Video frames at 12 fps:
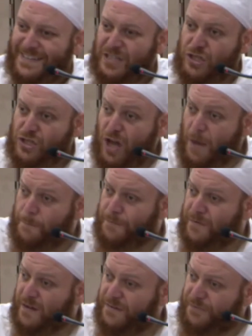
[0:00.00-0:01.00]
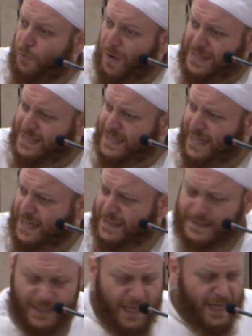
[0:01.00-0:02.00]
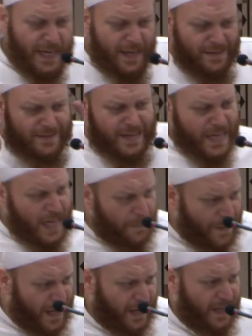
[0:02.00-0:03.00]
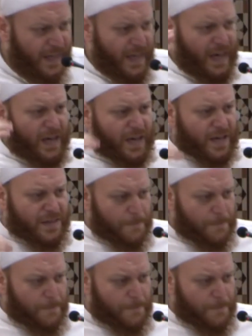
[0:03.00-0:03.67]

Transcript: Stop for 1 second. Think about it. The